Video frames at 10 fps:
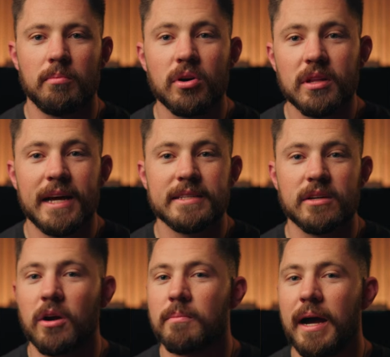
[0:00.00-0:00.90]
Book lights
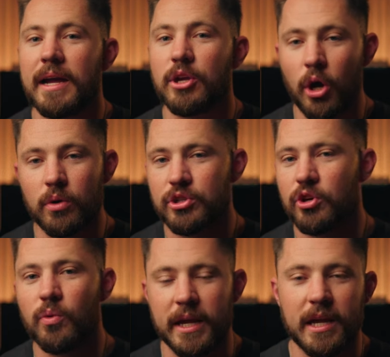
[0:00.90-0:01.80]
are my
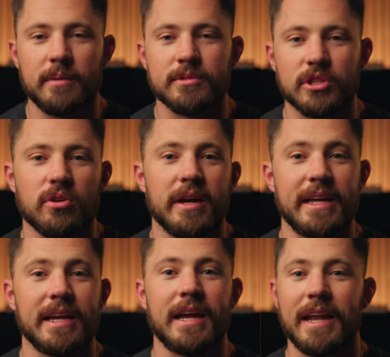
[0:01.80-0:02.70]
go-to when it comes to
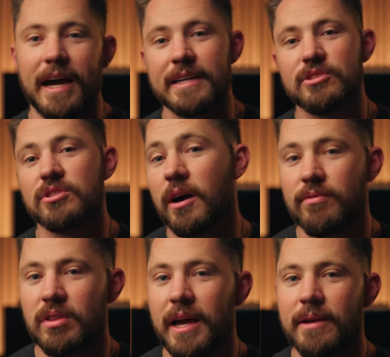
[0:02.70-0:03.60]
creating nice
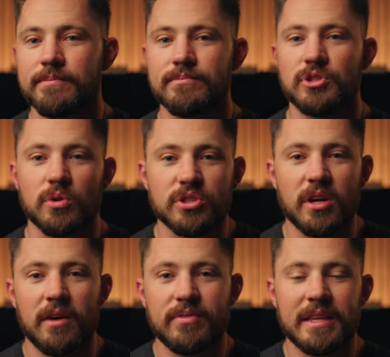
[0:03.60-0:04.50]
soft light. You are
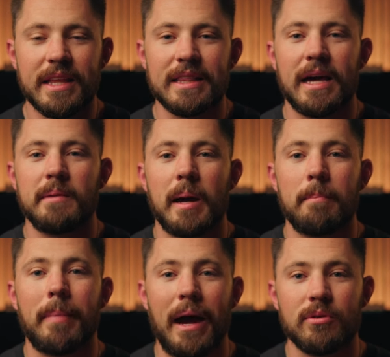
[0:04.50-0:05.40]
softening that light by
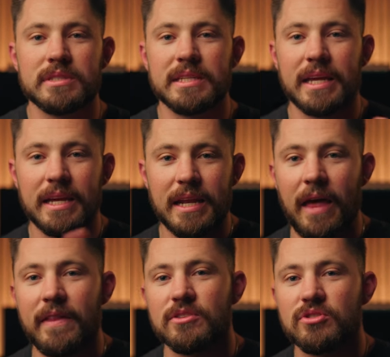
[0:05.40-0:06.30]
bouncing it
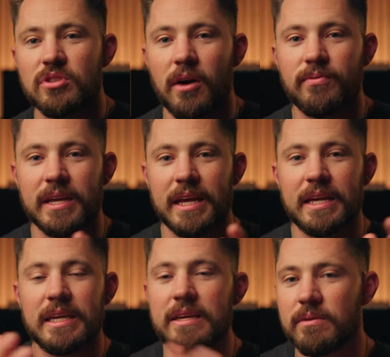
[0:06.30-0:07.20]
and then softening
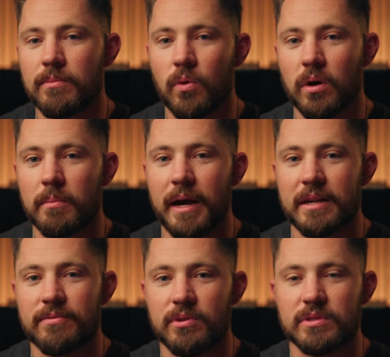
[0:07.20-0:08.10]
it even more by
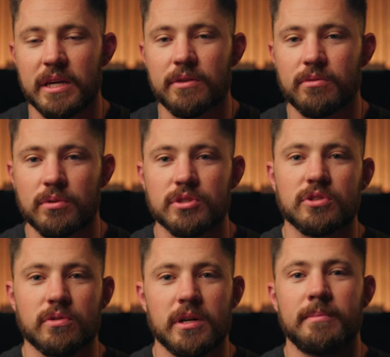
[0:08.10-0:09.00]
diffusing it through a
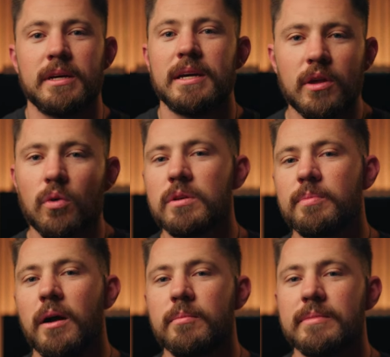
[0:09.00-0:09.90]
scrim. The only
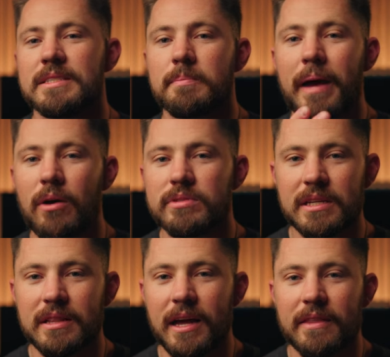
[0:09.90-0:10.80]
problem is
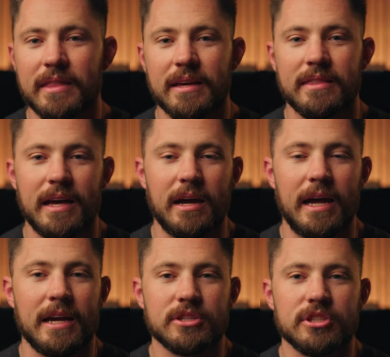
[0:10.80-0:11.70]
bouncing light like that
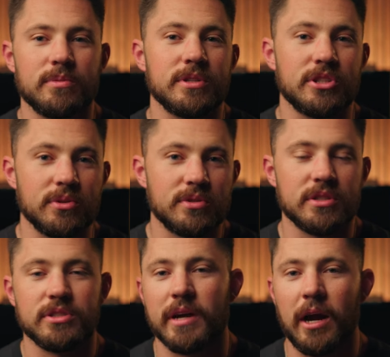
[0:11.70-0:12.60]
actually
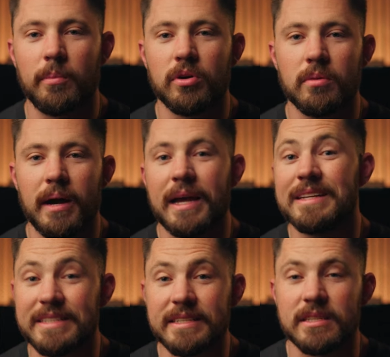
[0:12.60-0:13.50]
reduces your output by
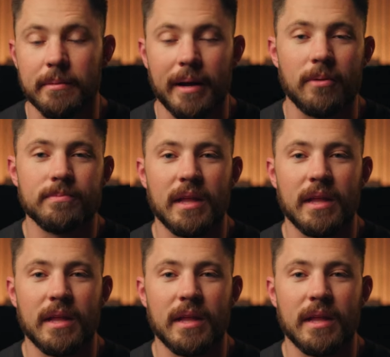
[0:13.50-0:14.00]
a decent amount.